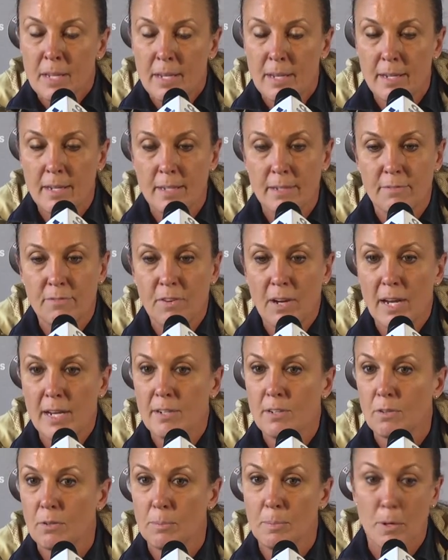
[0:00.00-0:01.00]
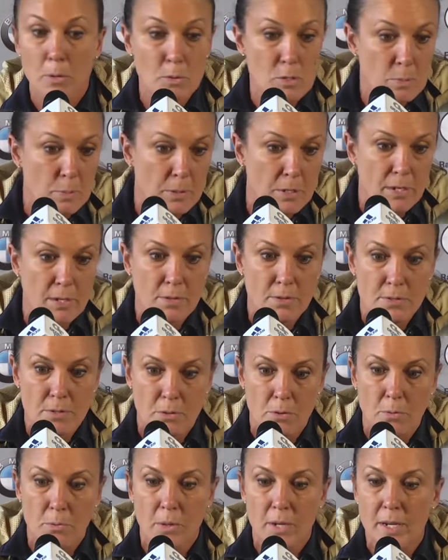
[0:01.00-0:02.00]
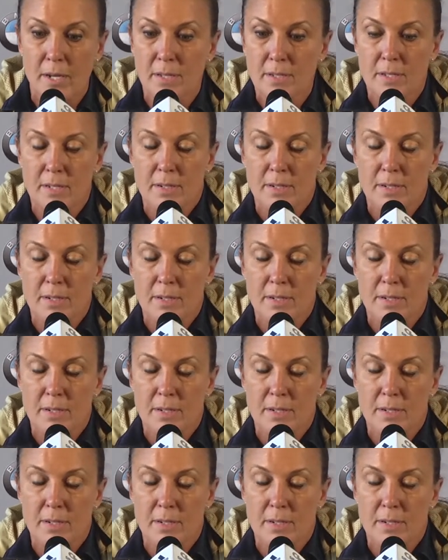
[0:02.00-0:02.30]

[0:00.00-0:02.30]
and find her post players or wings.